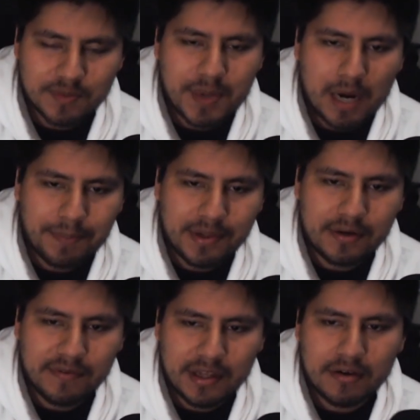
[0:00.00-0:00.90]
popular
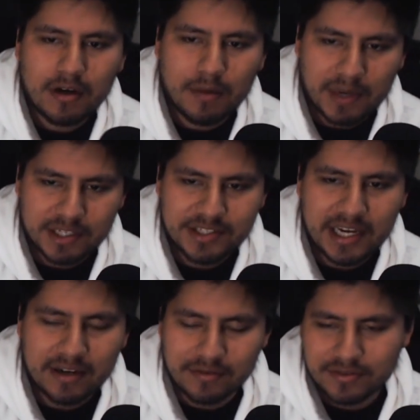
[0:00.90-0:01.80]
video on my
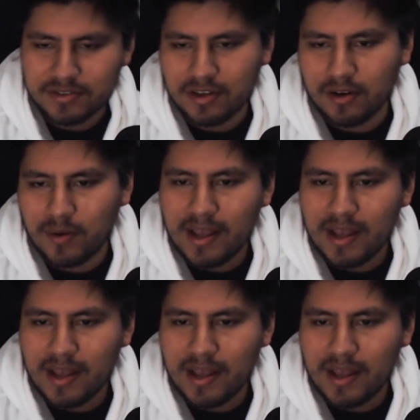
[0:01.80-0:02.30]
channel. So